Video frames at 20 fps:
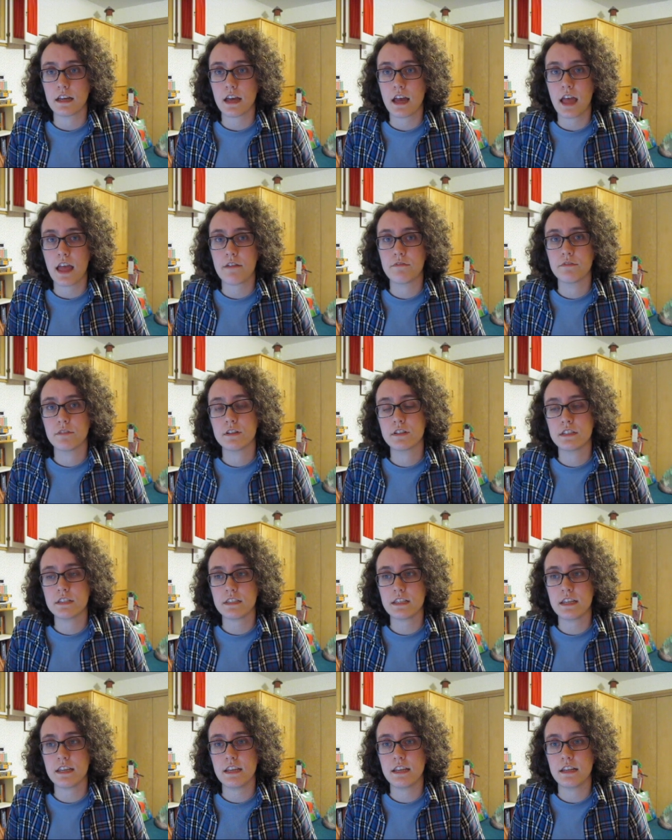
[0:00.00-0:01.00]
every
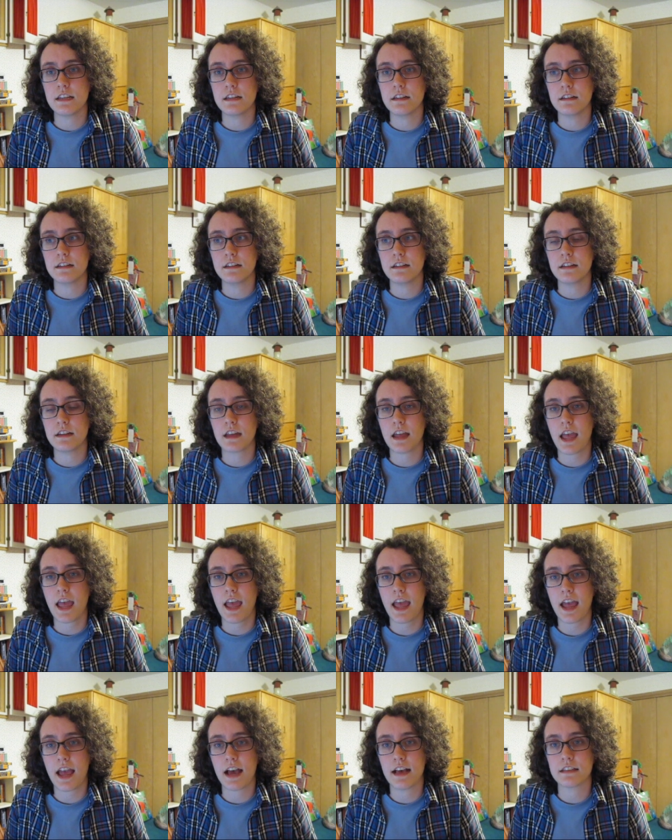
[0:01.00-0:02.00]
scene
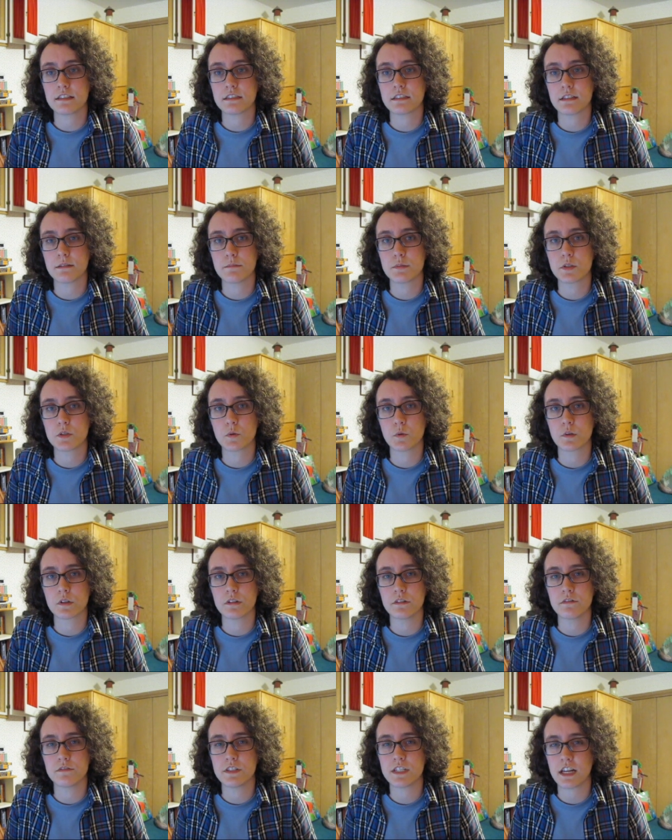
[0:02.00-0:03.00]
has some sort
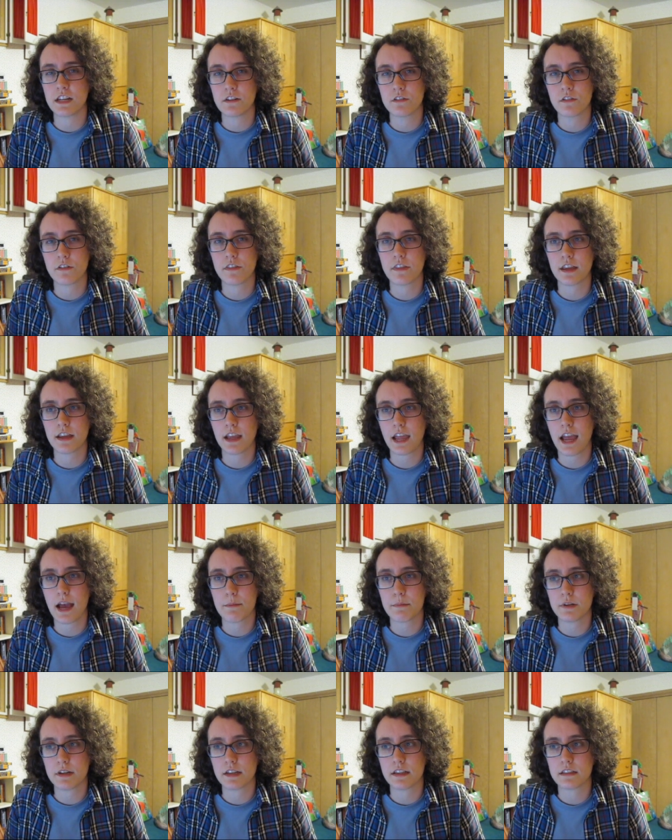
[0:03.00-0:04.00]
of gender thing
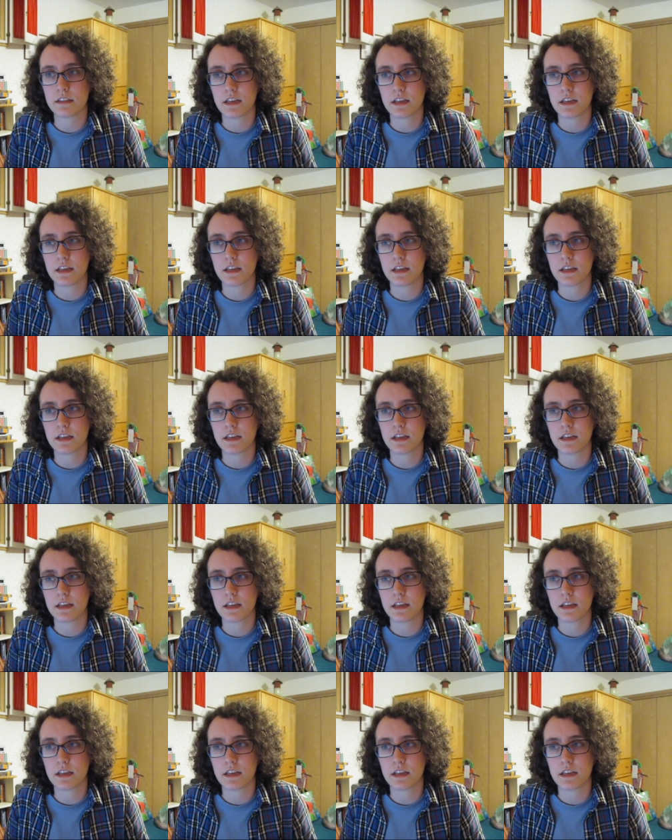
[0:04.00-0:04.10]
happening.